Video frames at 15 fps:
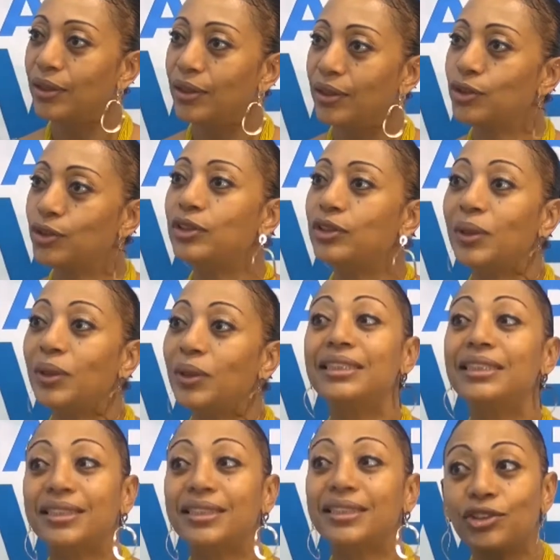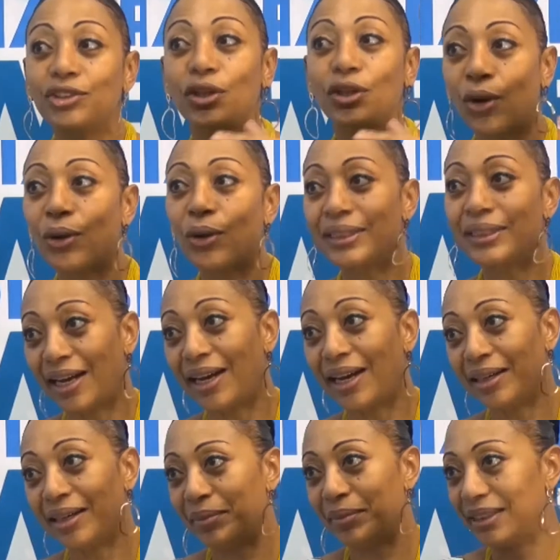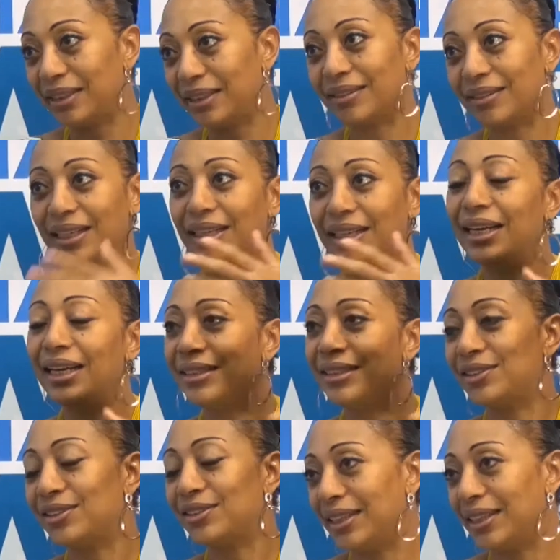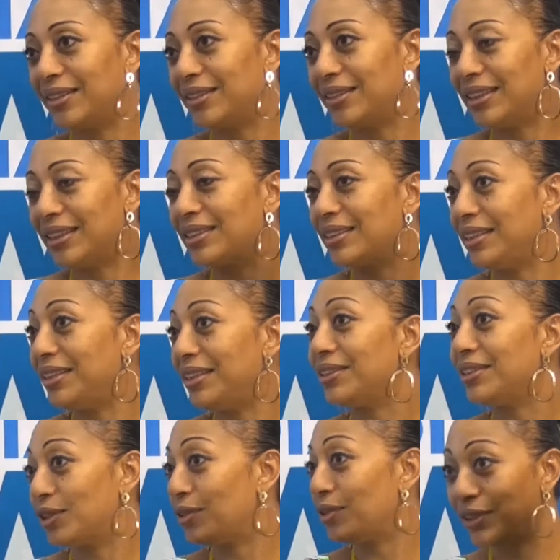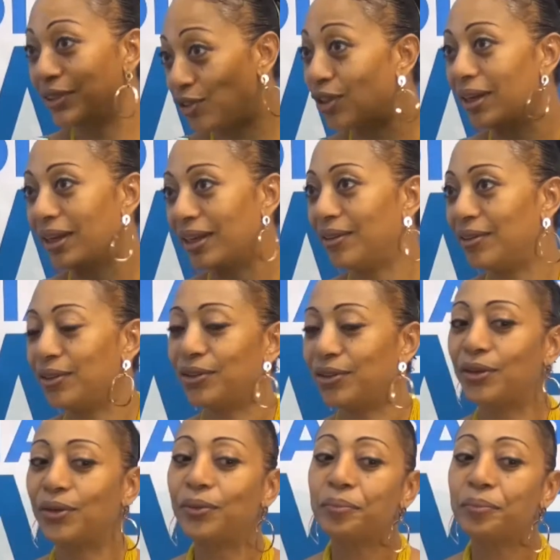So it wasn't such a long time in the years of struggle, you know.